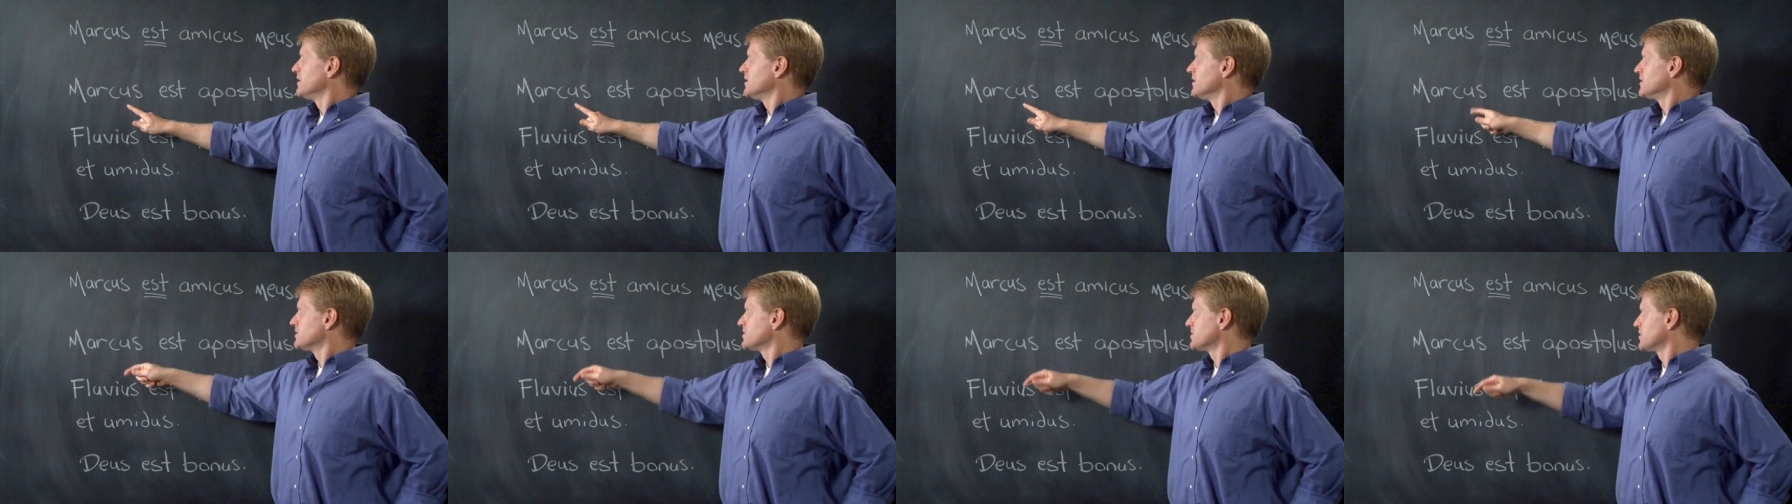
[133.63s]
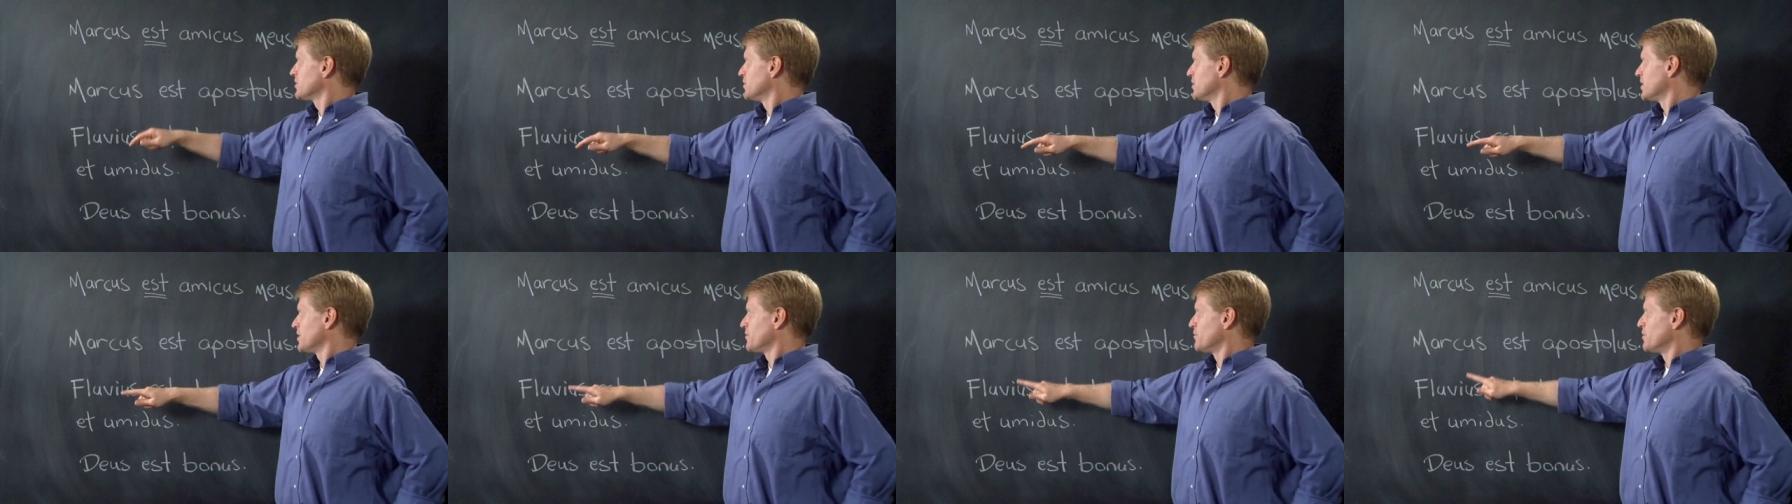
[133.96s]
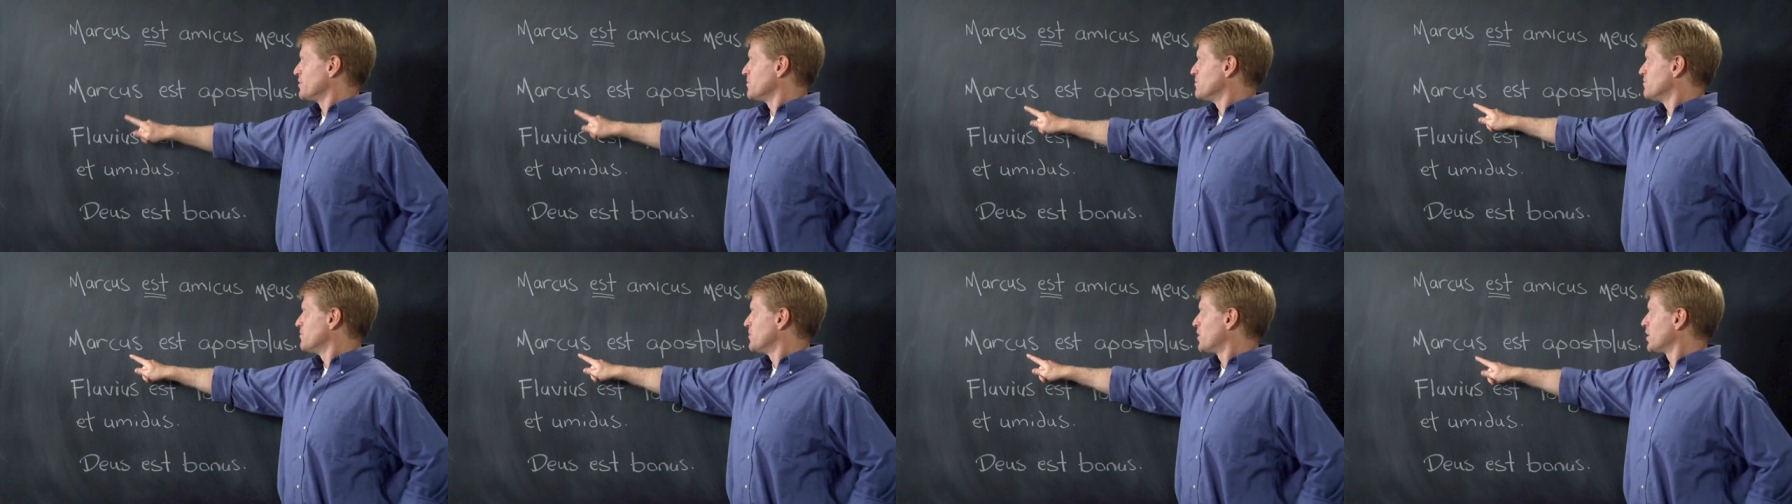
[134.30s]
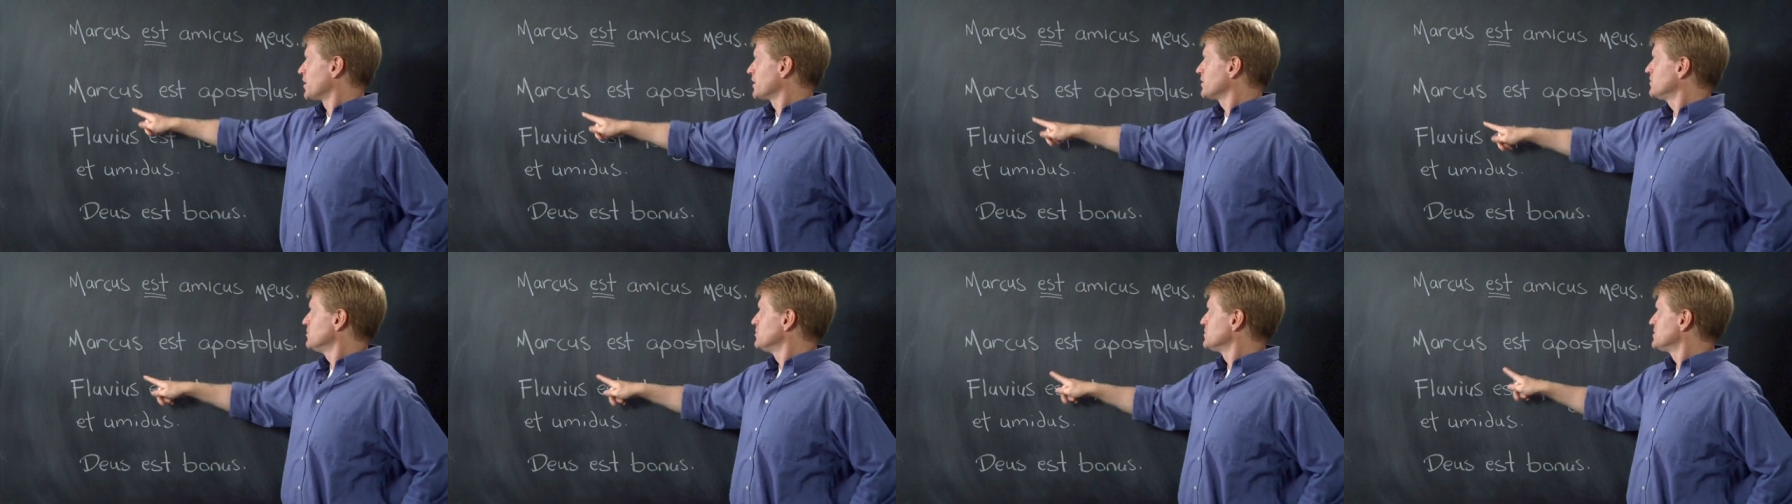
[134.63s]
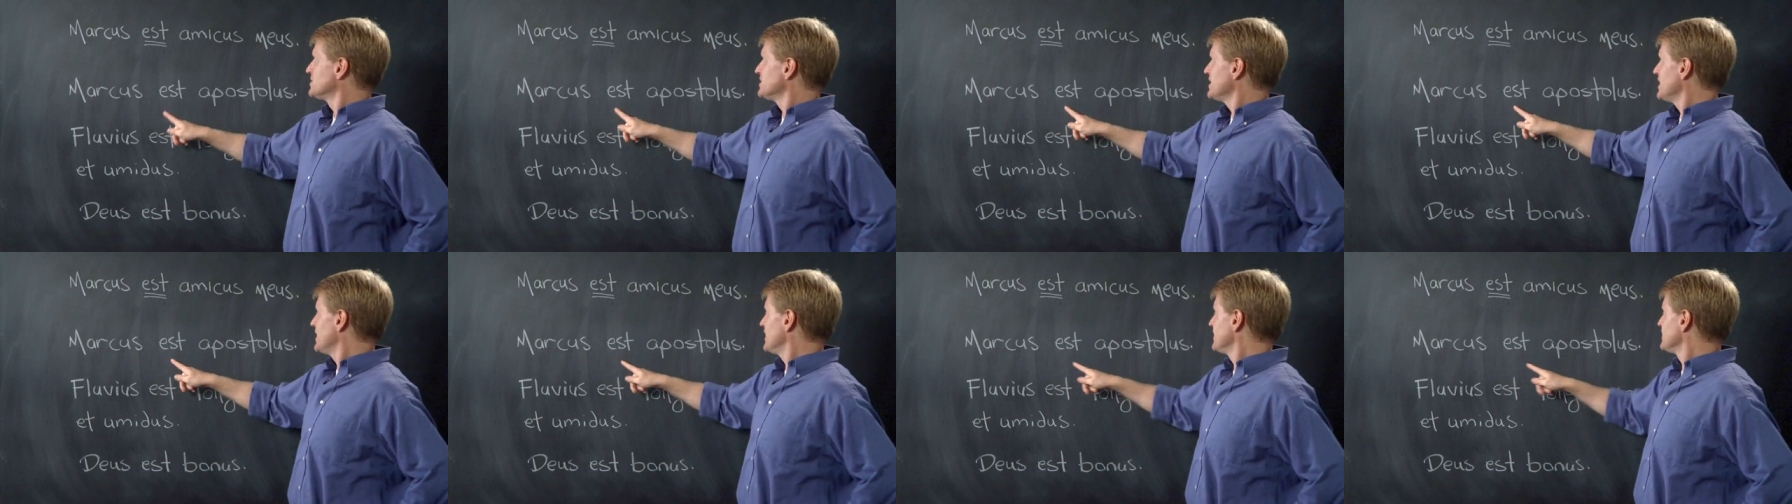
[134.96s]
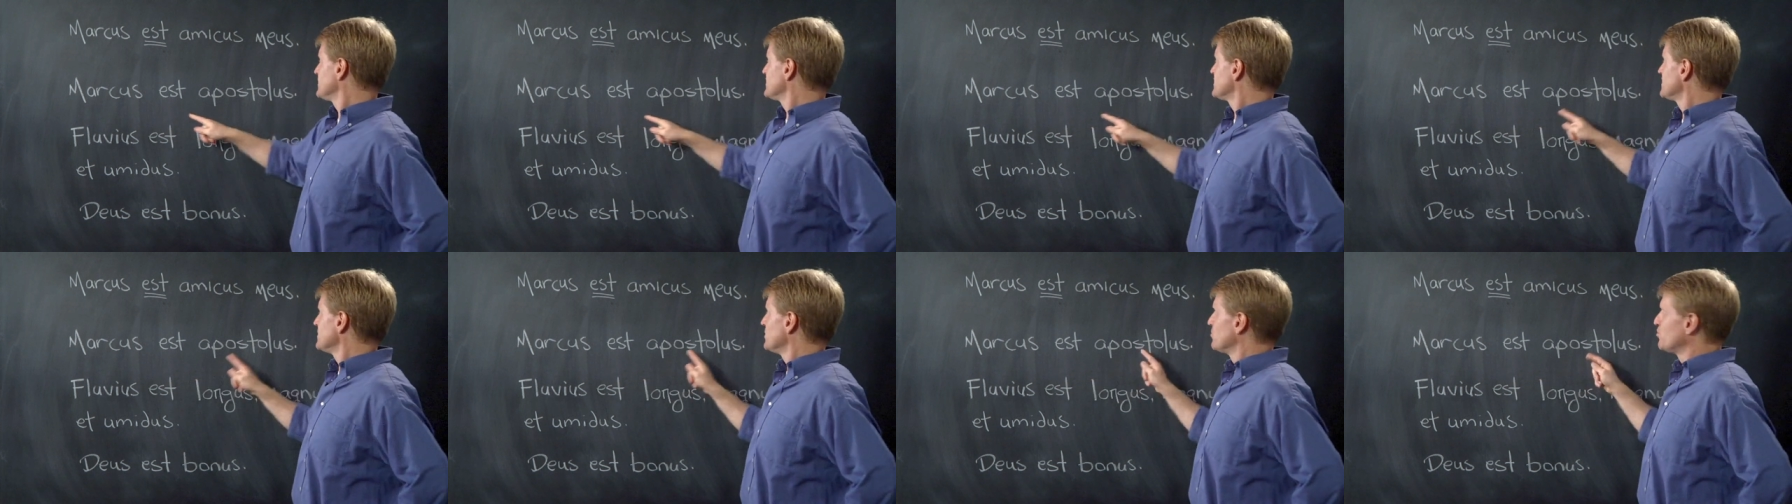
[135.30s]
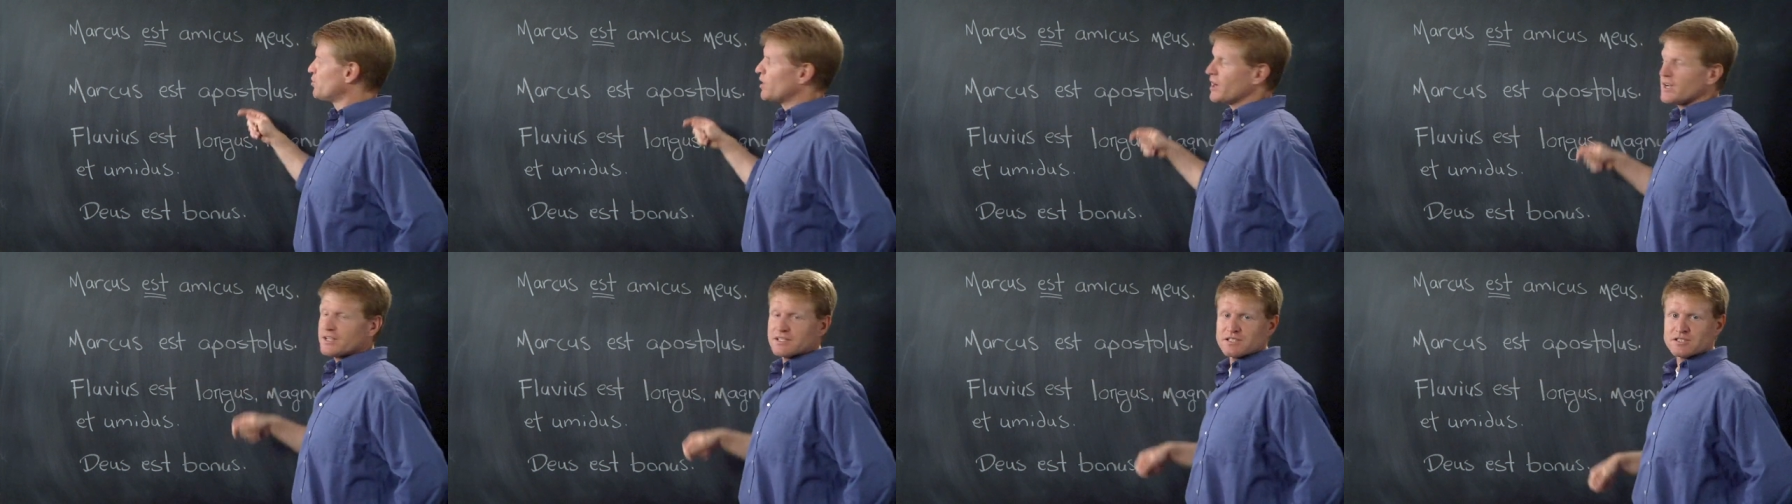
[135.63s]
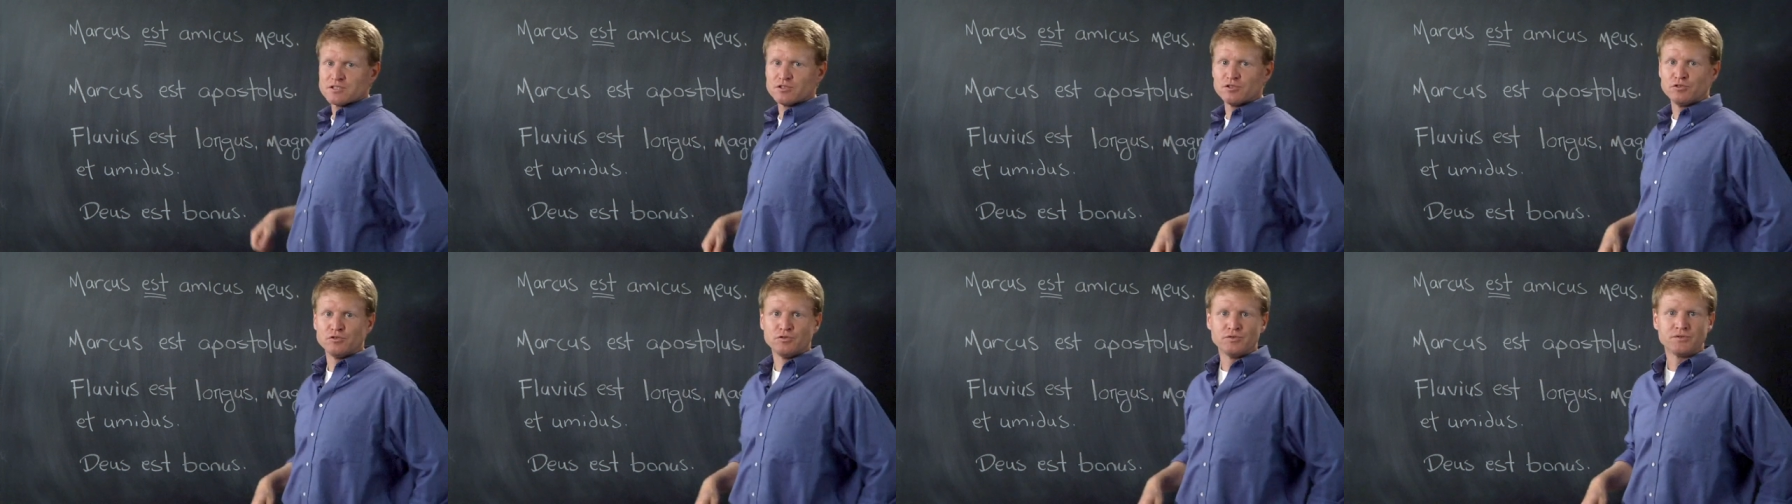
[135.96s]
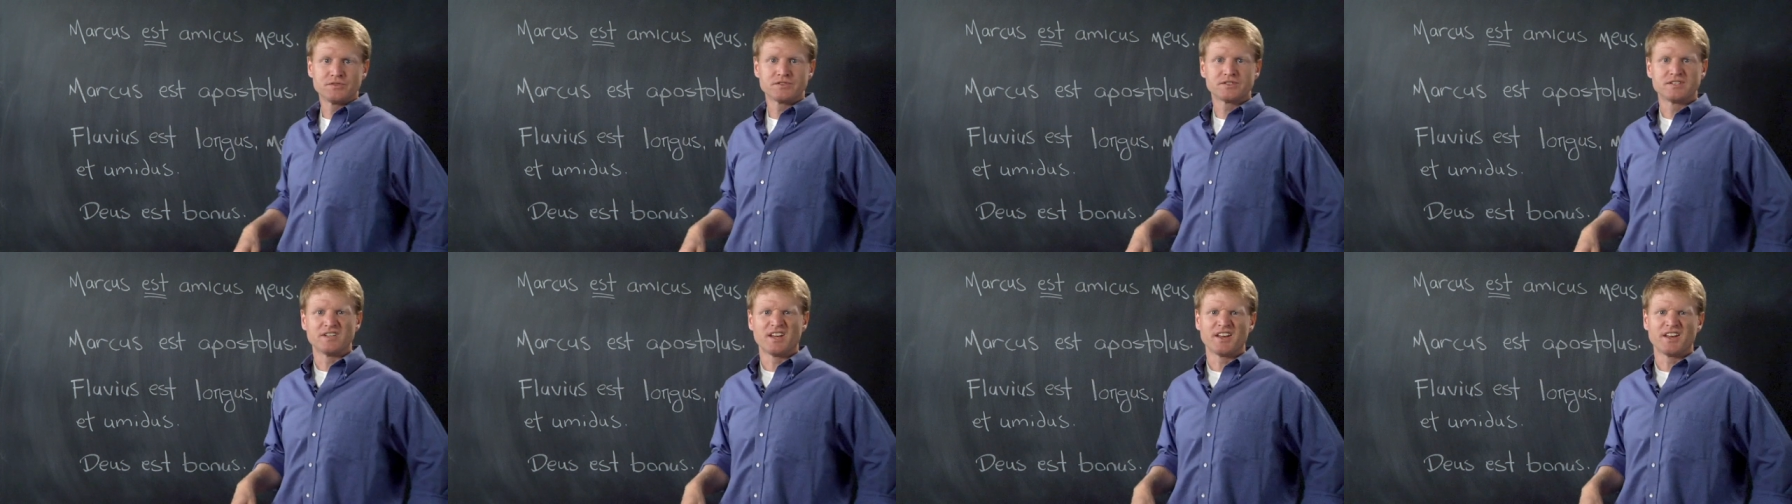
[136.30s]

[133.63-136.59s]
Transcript: Let's look at another one. Marcus est apostolus.